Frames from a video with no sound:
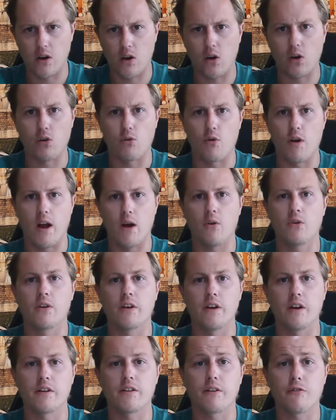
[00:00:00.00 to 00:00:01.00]
all around
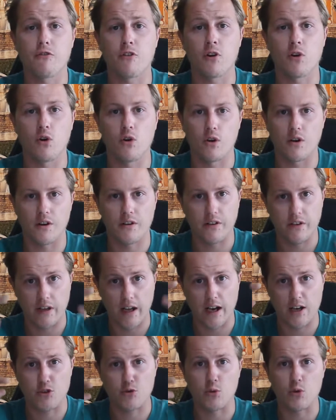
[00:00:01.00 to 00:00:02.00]
in a different color to the
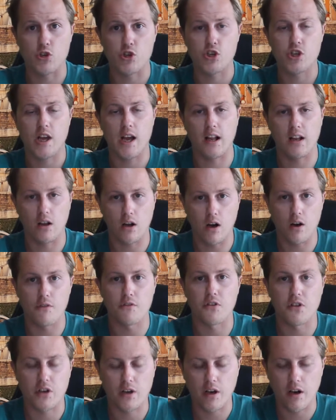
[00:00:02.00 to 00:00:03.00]
actual shell of
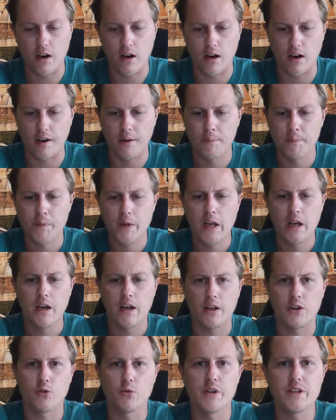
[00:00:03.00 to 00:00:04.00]
the car.
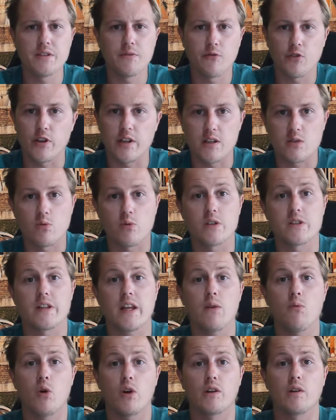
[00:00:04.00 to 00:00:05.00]
And the reason for this was
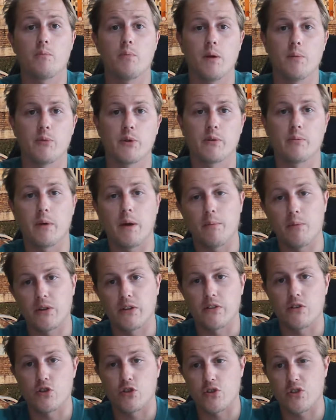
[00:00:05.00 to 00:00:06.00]
they wanted people to be able
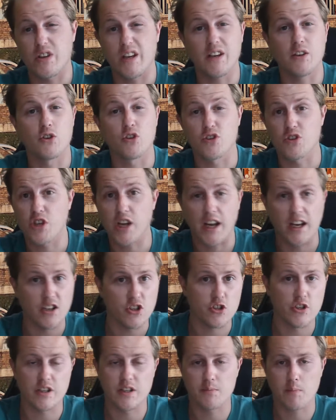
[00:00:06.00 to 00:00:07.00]
to just
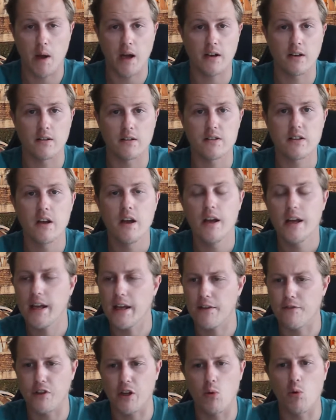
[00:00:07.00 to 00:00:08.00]
interchange these panels
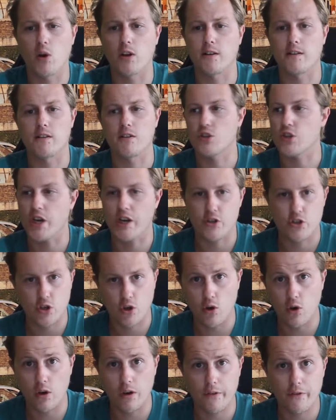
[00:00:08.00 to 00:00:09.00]
if they wanted to change the
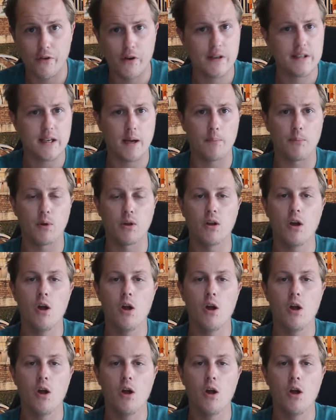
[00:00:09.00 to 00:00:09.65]
color, for example,